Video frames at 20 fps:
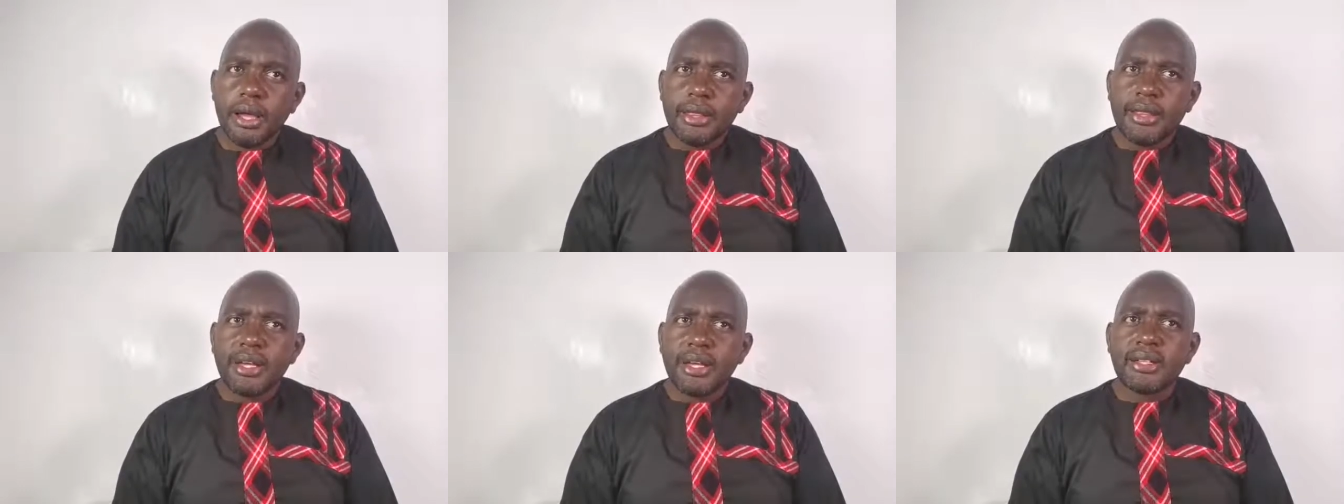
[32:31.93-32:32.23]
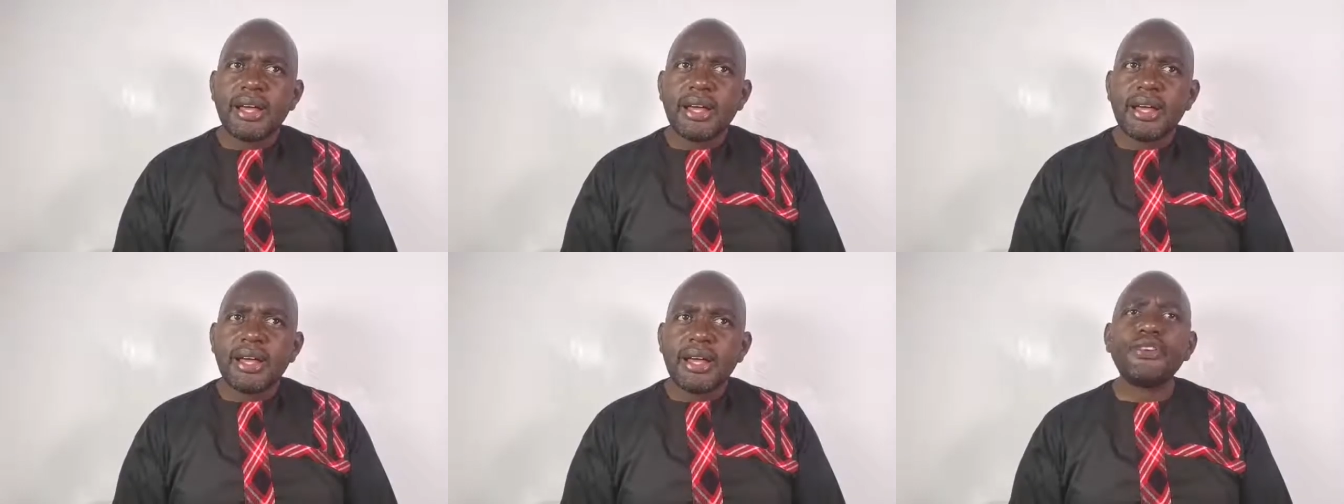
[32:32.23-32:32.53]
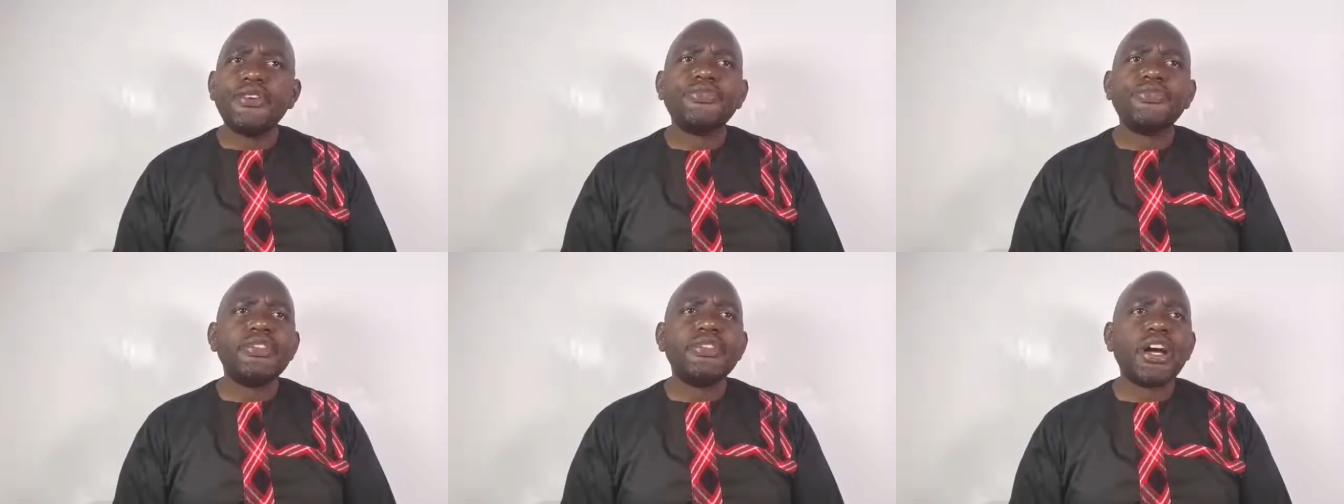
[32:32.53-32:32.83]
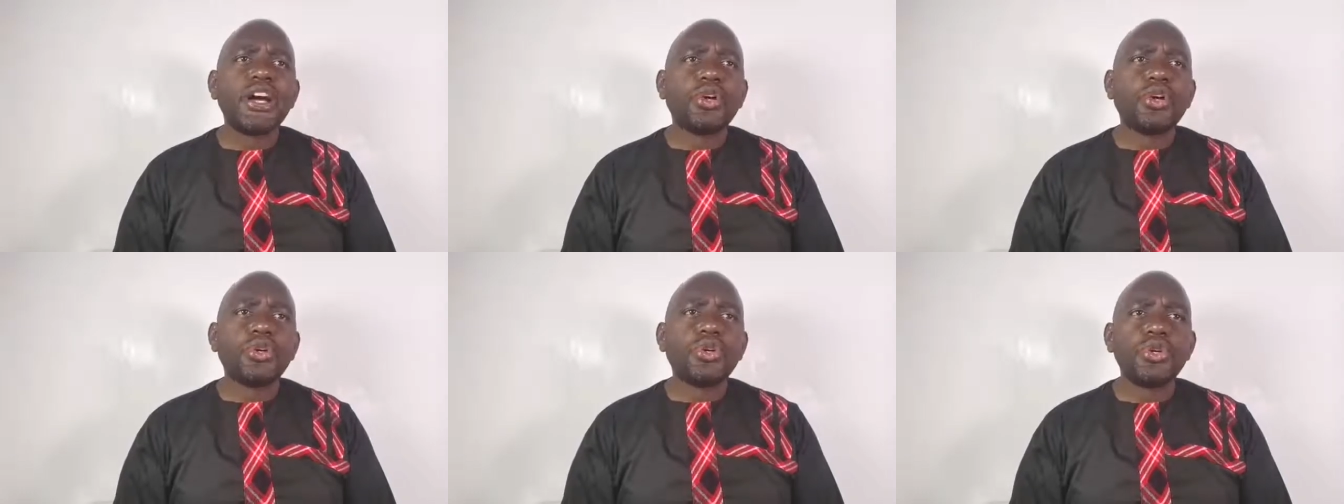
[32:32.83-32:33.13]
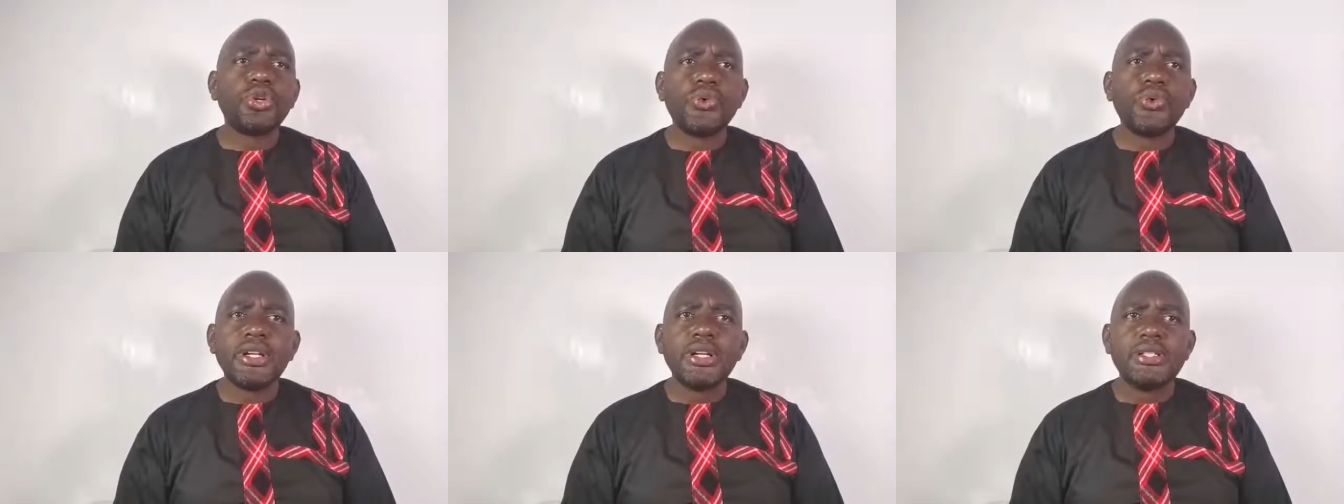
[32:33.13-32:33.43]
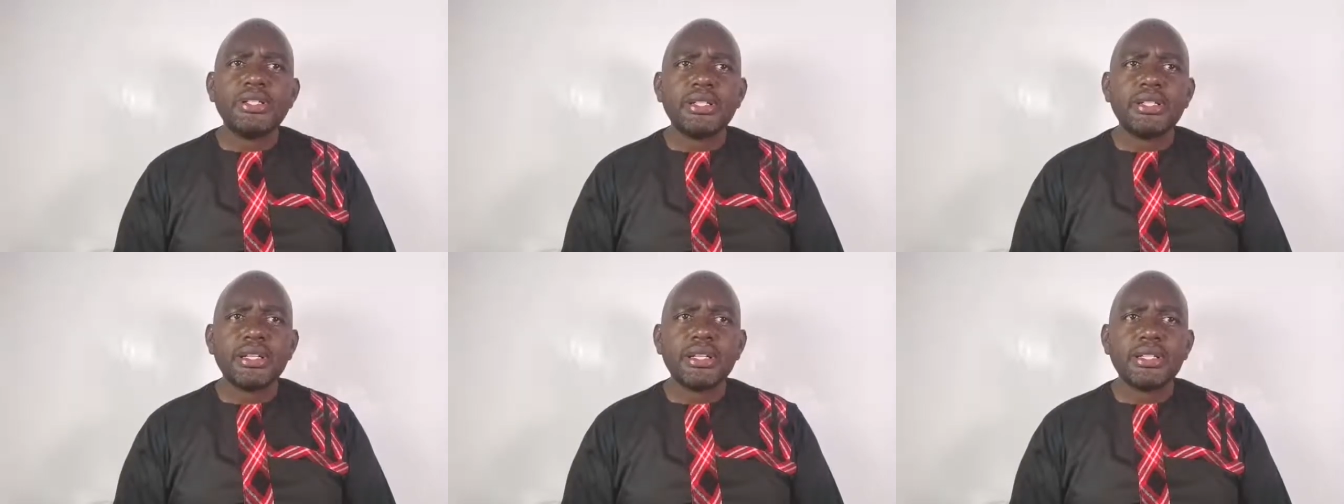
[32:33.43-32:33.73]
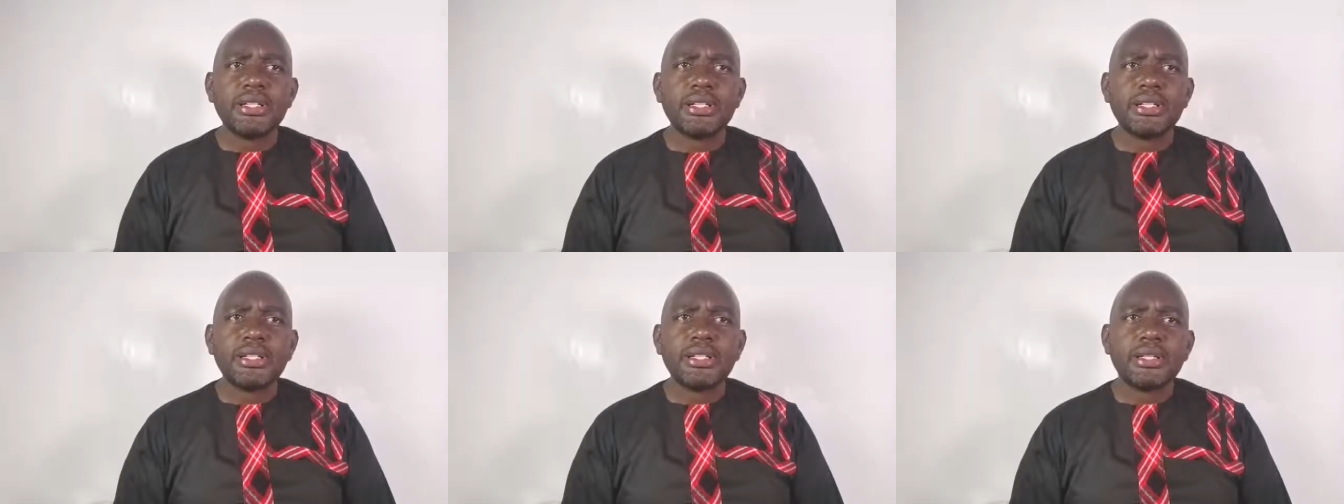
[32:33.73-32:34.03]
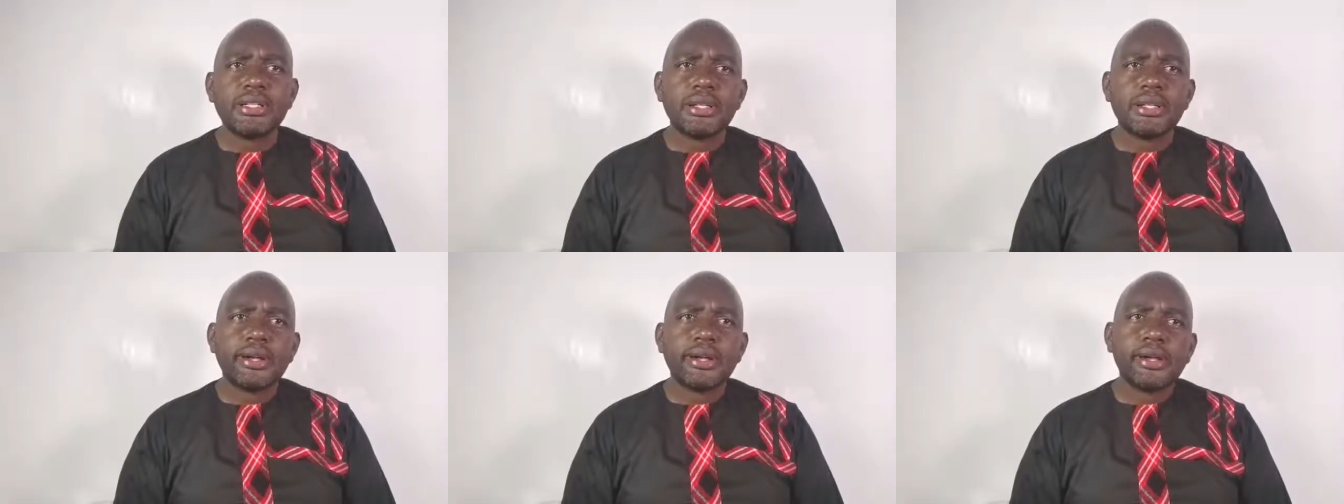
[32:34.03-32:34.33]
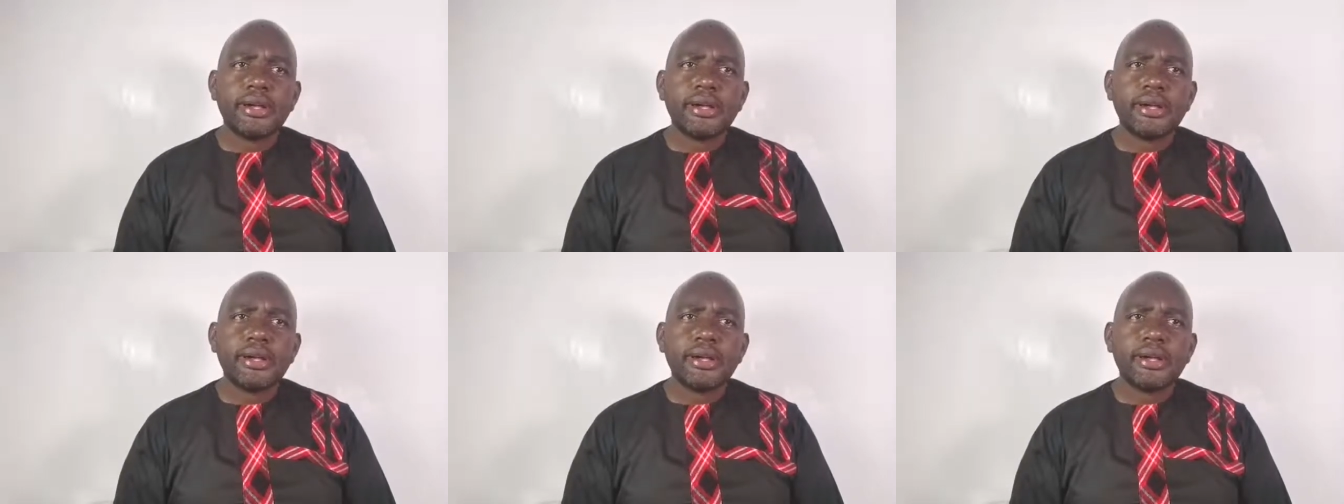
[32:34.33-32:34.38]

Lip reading: that have their cruelties,